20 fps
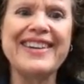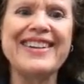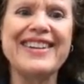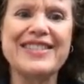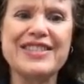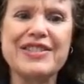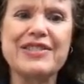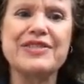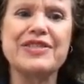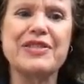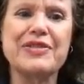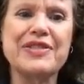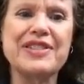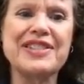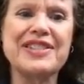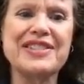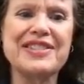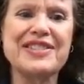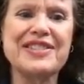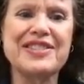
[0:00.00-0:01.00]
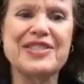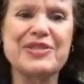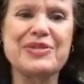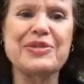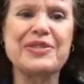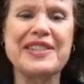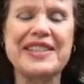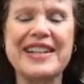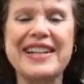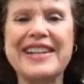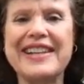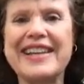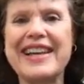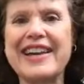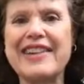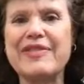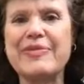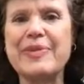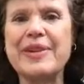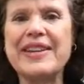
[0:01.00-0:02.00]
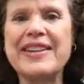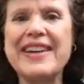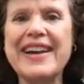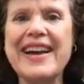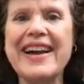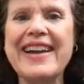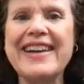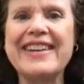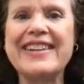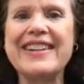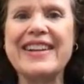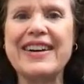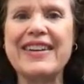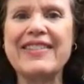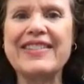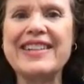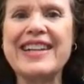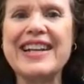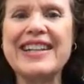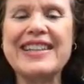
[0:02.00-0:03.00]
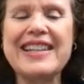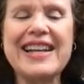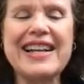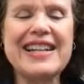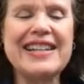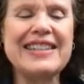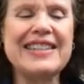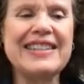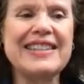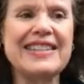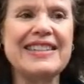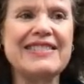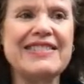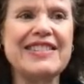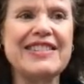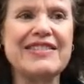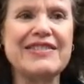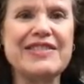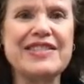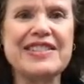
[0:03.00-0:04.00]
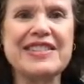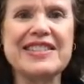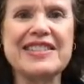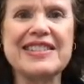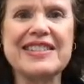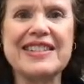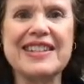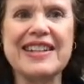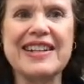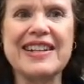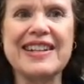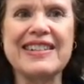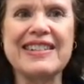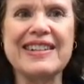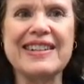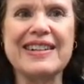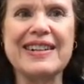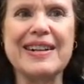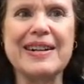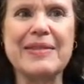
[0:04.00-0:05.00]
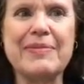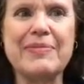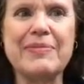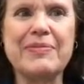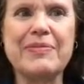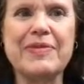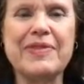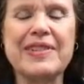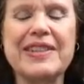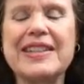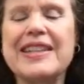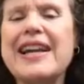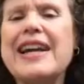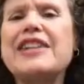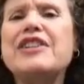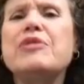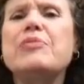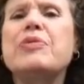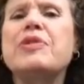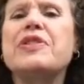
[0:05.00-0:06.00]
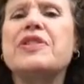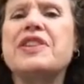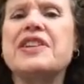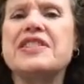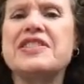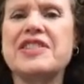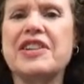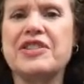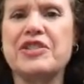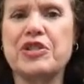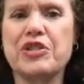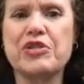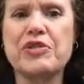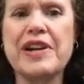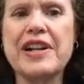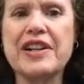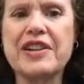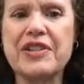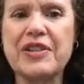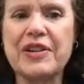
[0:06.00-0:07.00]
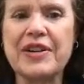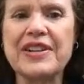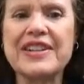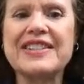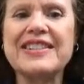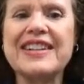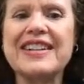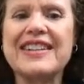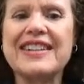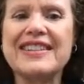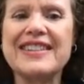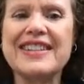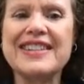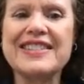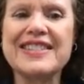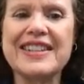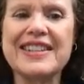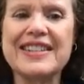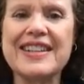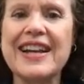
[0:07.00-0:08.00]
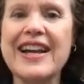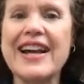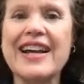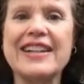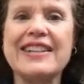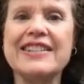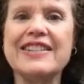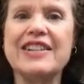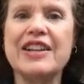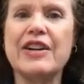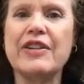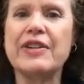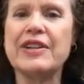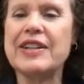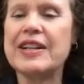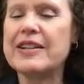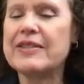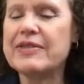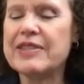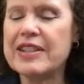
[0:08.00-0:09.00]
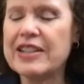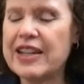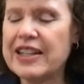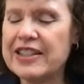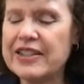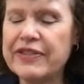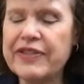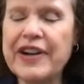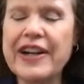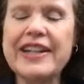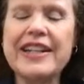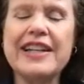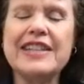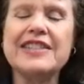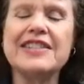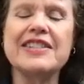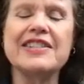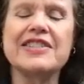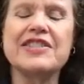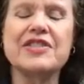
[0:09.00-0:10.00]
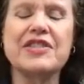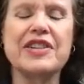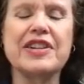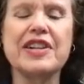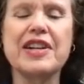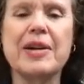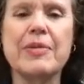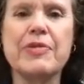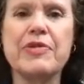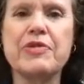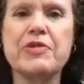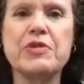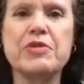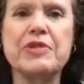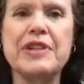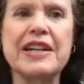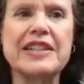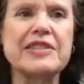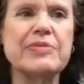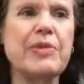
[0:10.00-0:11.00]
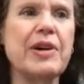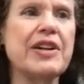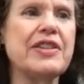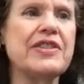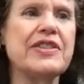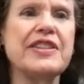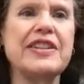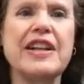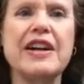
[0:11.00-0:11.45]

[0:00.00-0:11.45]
So this is the story that he gave me, and then it was, can you put things on your credit card and things and the financing is going to come through next month.